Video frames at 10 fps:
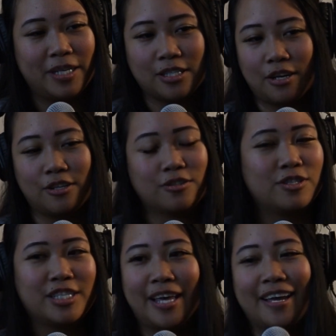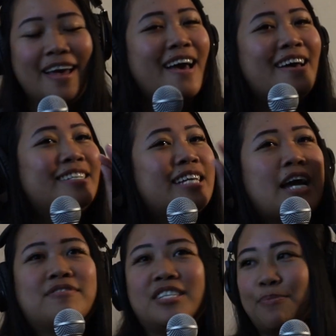Pixar. Right. So she like
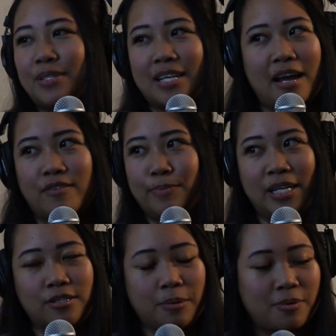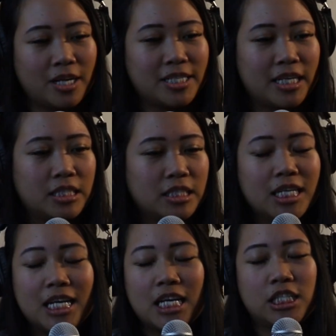dives deep into every Pixar project.
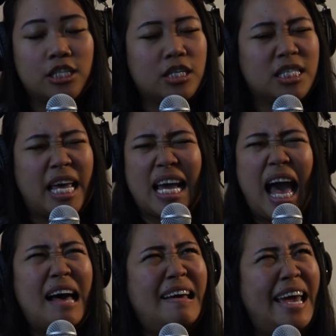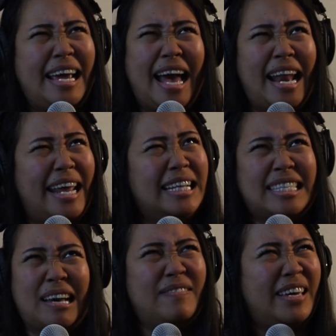And she was like, God,
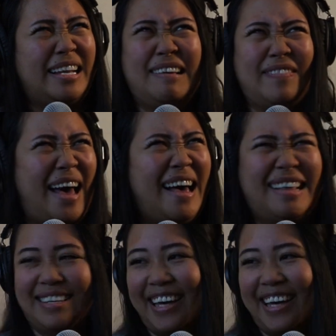it's so beautiful.